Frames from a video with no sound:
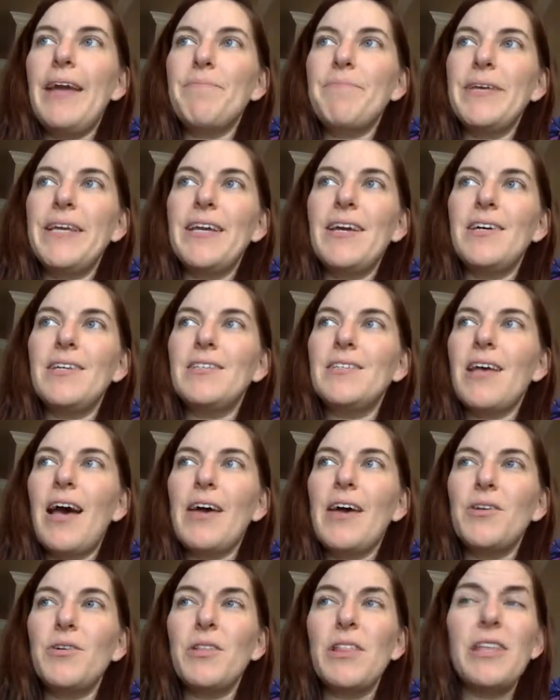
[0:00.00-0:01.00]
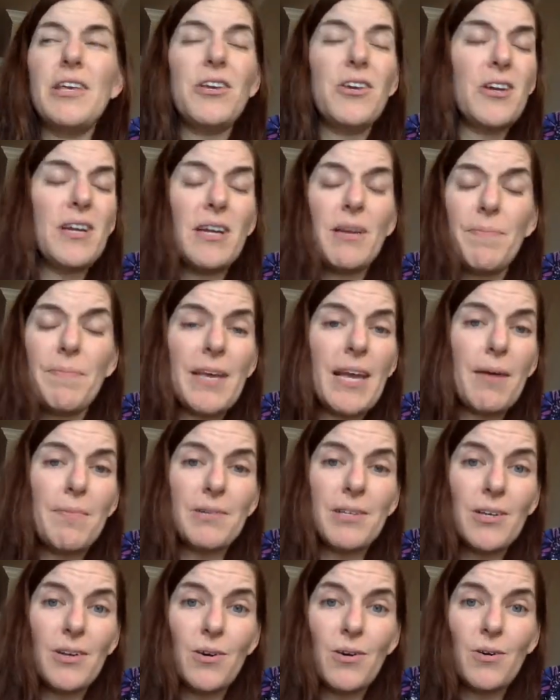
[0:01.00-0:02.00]
because I don't think you're going to be
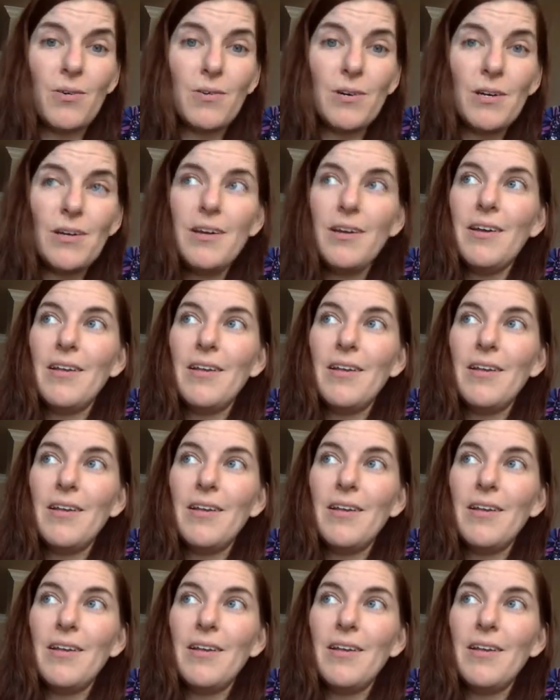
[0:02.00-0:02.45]
able to go